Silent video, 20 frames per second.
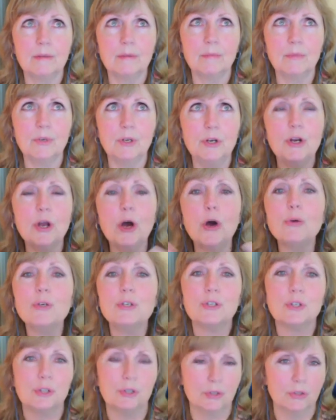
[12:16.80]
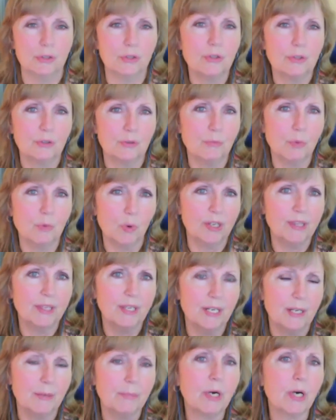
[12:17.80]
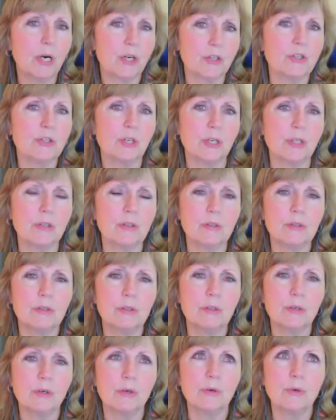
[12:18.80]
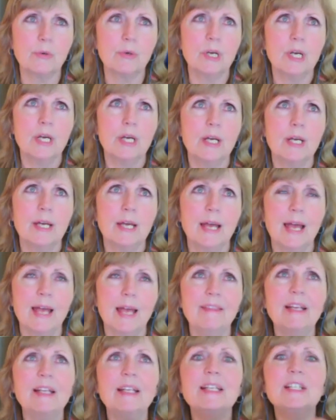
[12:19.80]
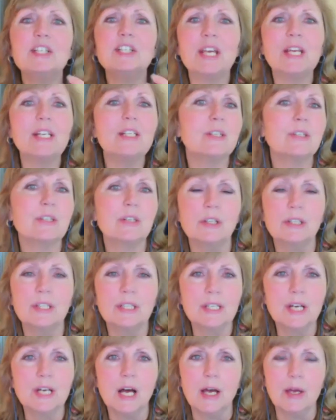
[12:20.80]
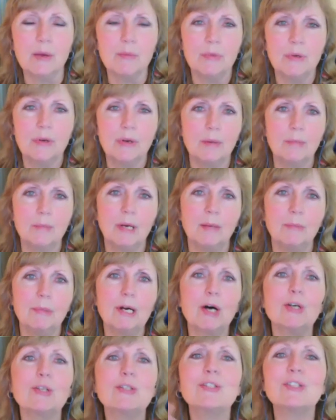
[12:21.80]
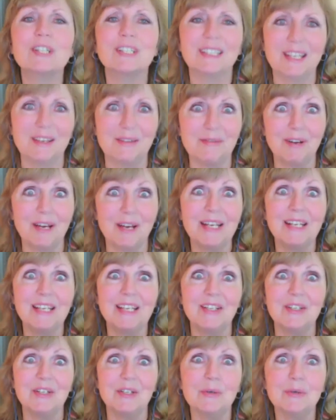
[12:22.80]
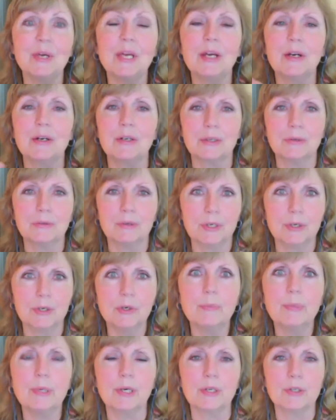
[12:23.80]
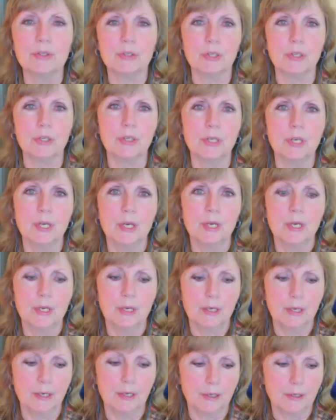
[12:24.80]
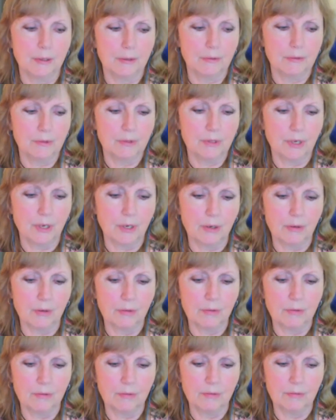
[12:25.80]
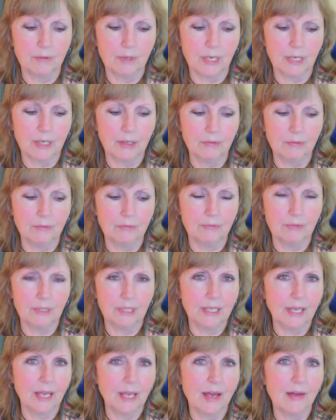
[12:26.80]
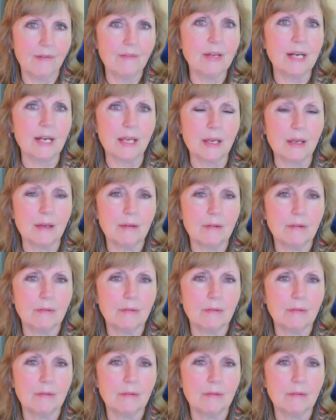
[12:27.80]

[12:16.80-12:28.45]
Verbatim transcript: notions more than a person. So and then it changes all the time. I'm, I'm constantly finding a new hero, a new person. Uh, so I don't really have any.